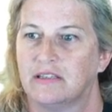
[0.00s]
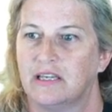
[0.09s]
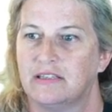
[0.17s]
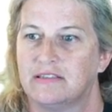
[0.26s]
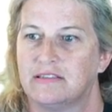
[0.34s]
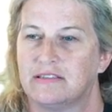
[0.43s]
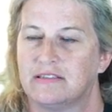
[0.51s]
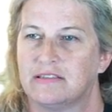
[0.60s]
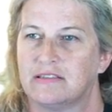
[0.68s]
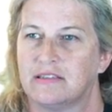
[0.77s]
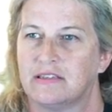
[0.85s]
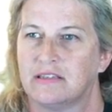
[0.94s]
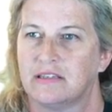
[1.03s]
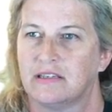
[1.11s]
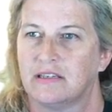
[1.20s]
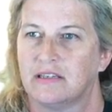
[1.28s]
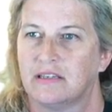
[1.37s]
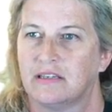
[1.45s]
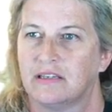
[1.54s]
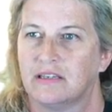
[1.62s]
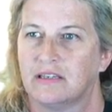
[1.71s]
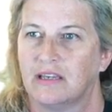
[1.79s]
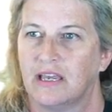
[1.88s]
Let's,
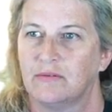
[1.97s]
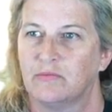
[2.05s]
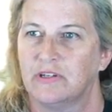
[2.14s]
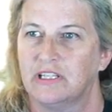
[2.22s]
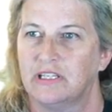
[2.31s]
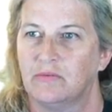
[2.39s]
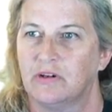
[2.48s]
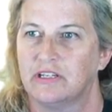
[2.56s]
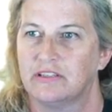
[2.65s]
I really wanna